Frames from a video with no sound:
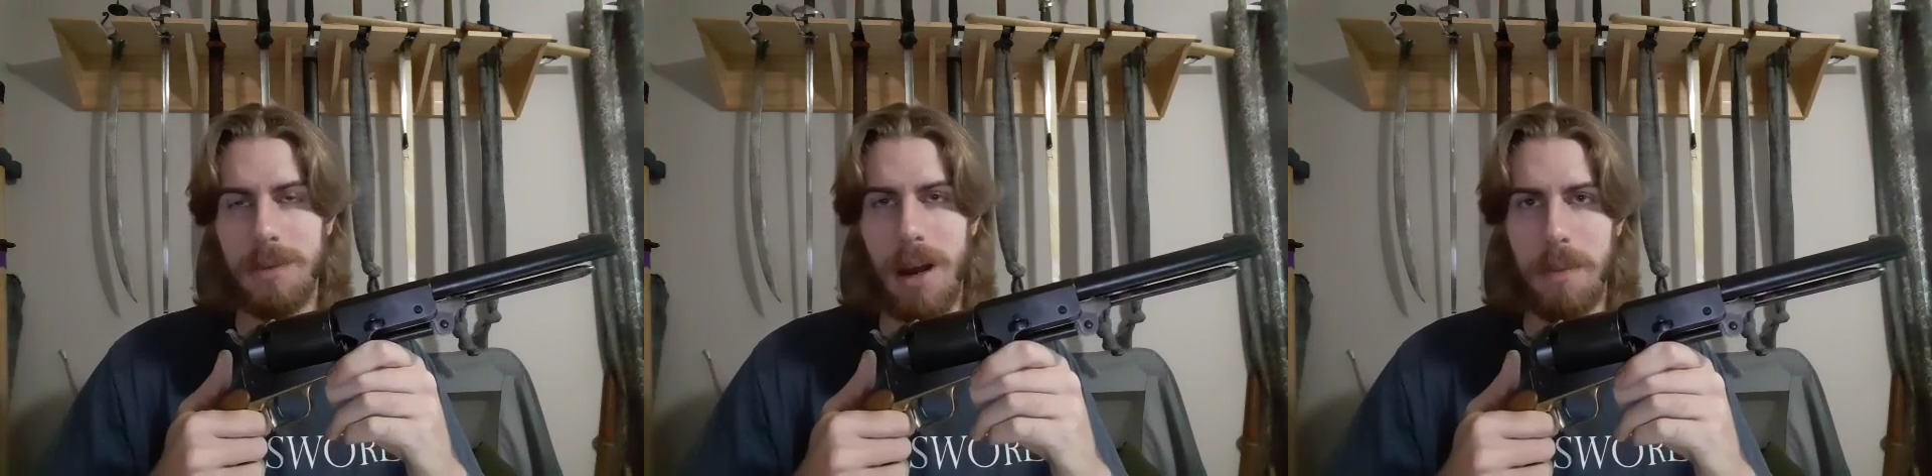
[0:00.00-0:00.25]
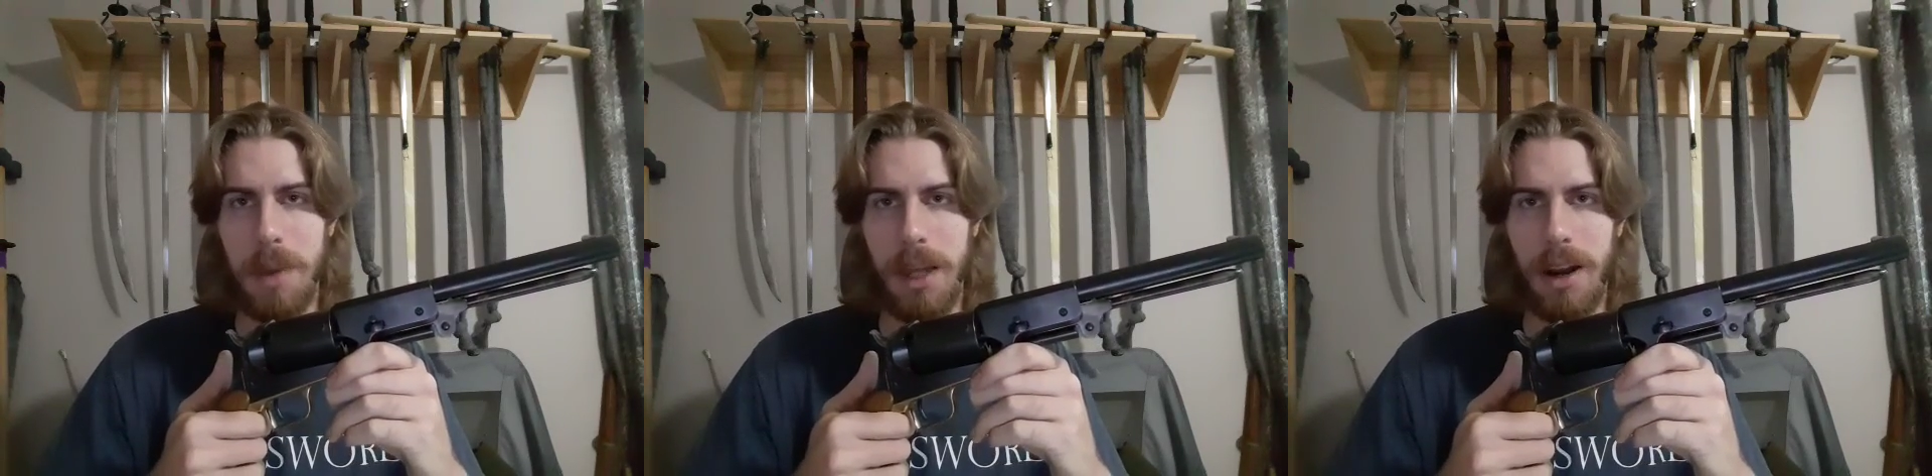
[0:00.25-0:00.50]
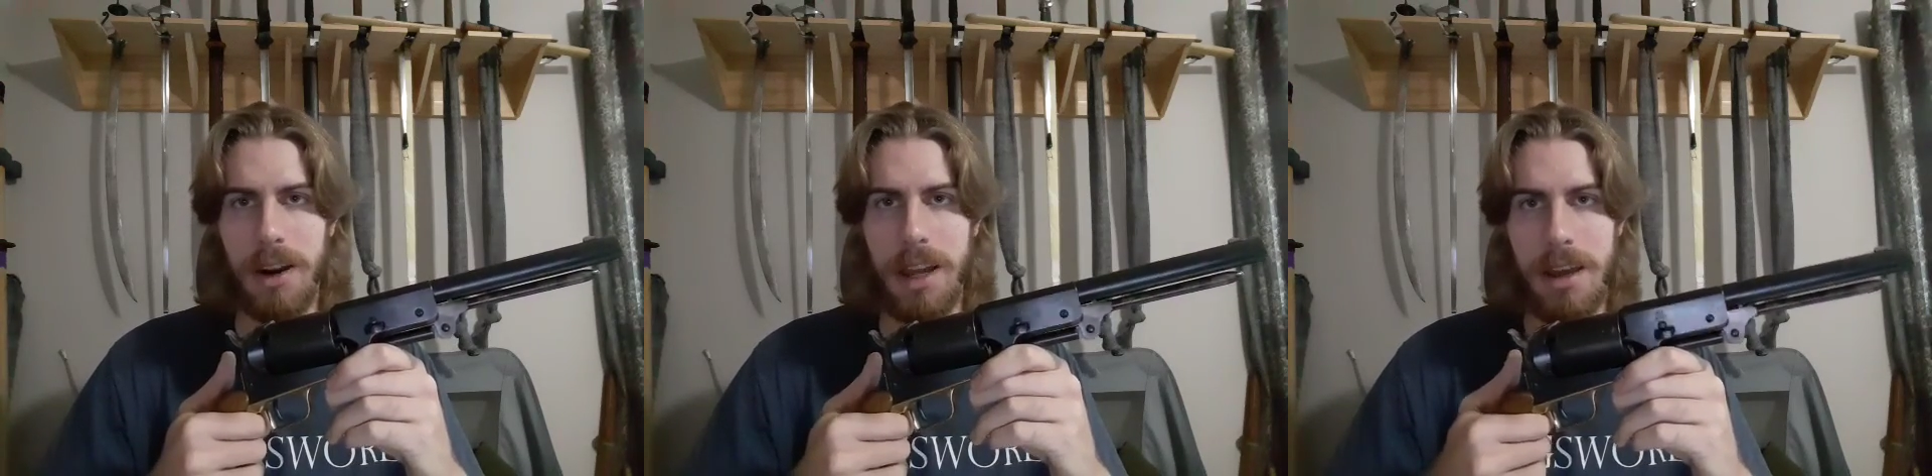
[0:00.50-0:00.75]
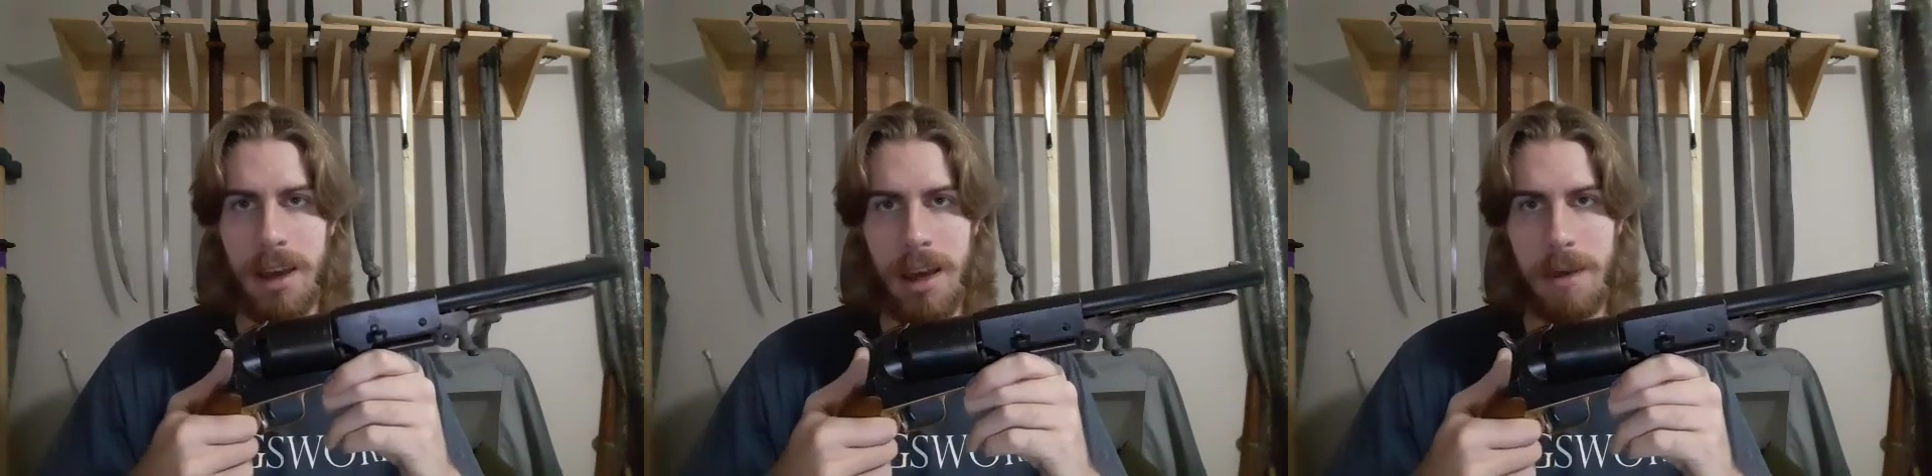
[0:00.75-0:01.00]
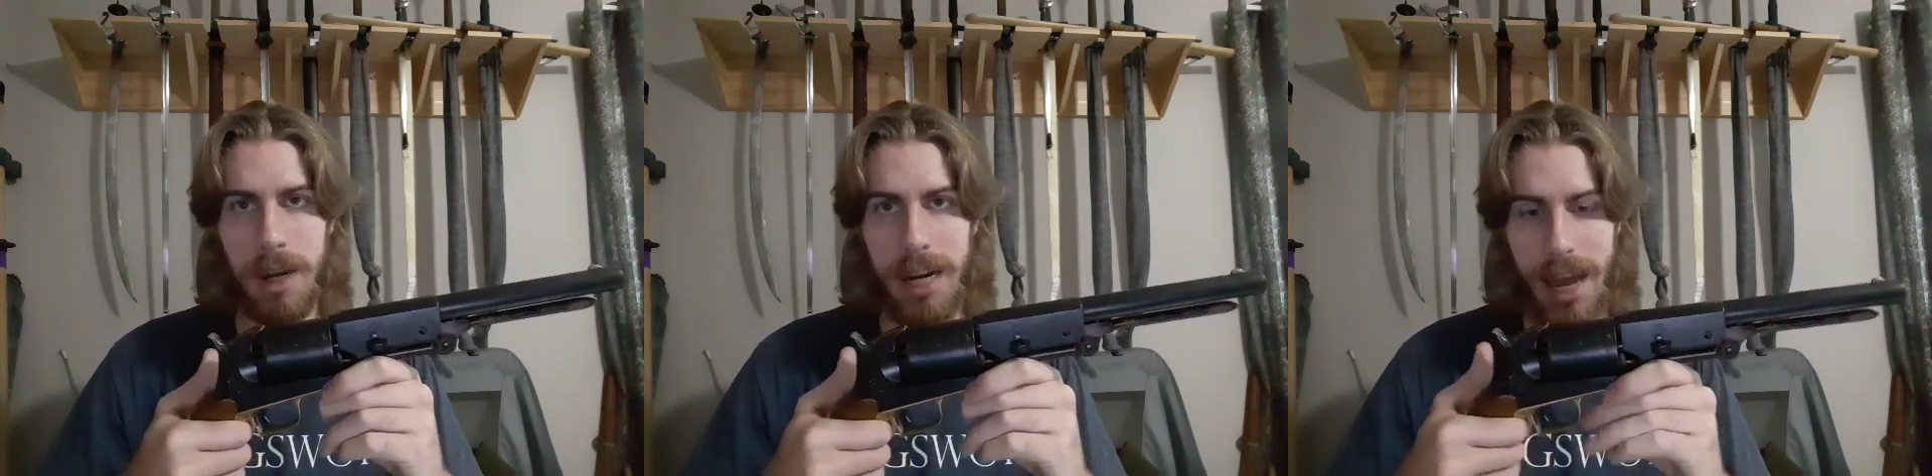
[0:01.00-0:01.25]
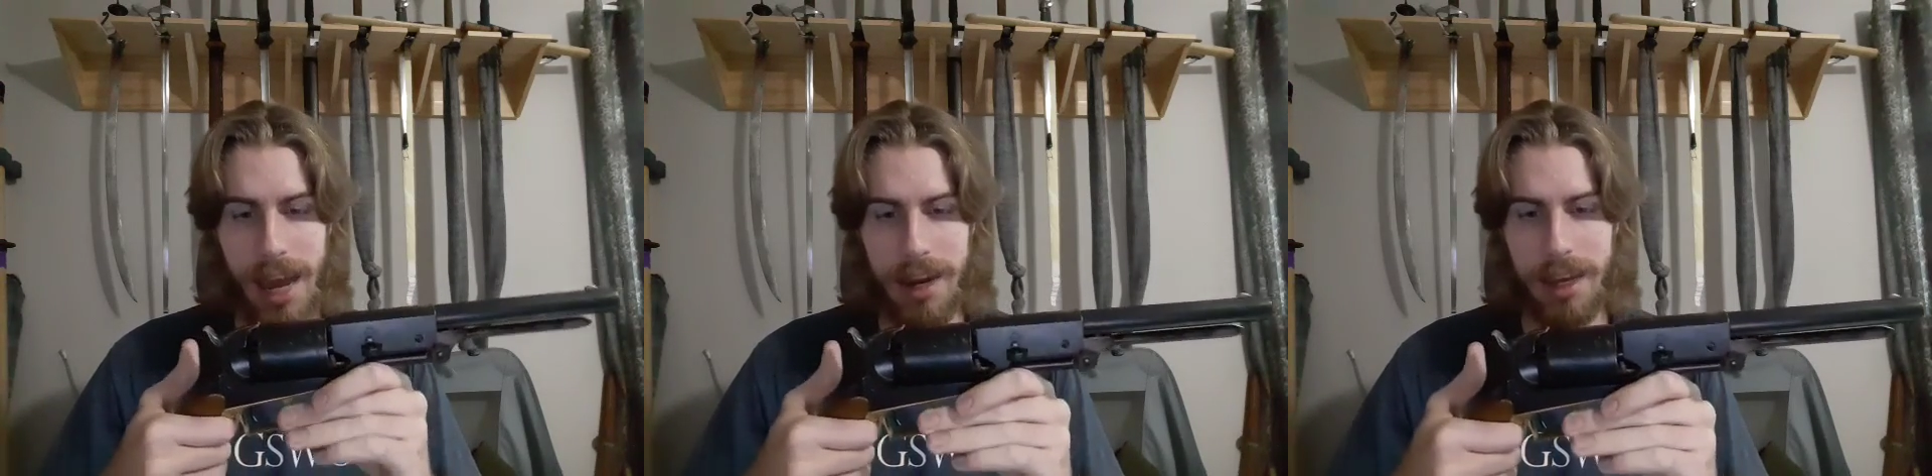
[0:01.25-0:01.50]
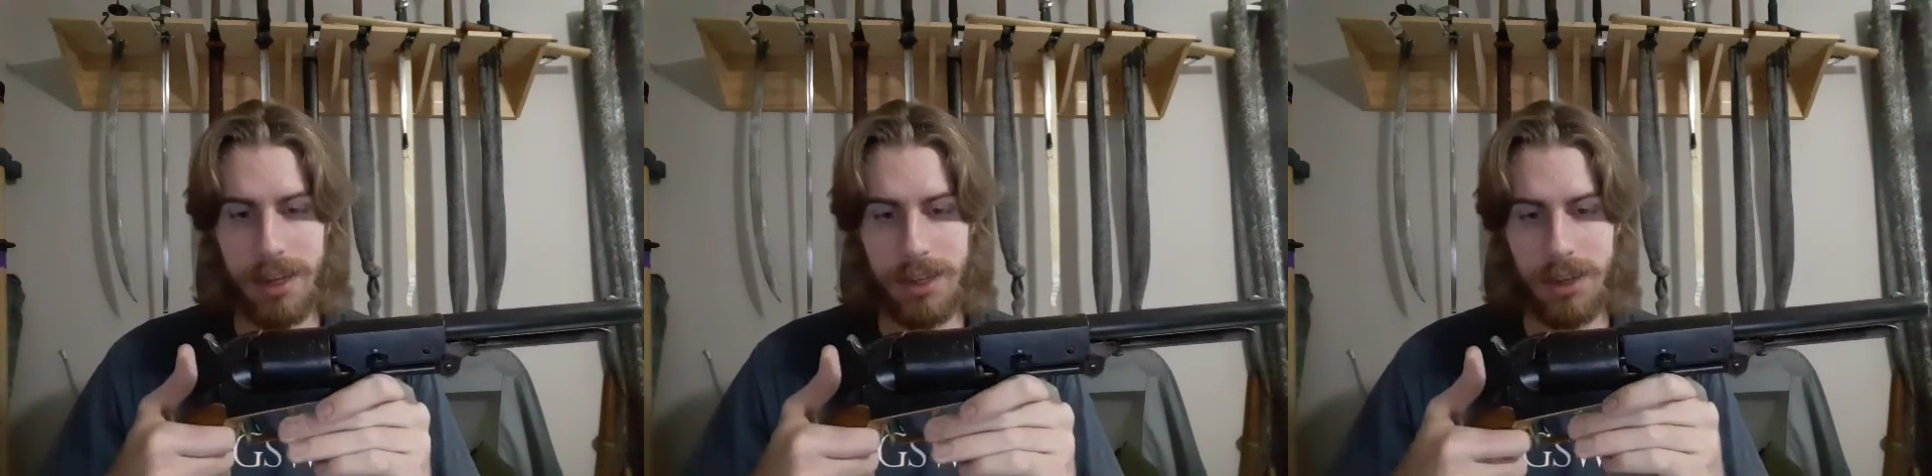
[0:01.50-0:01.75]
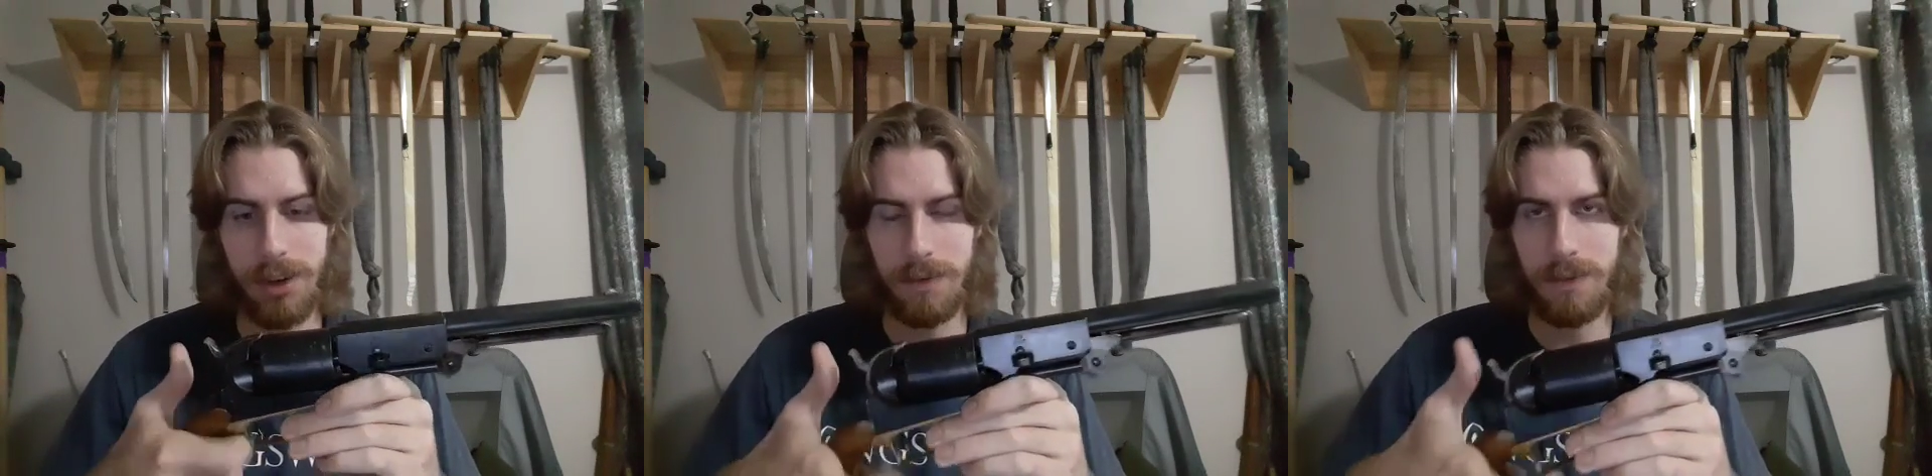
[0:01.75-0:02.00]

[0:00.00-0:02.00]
popularity, but it had his,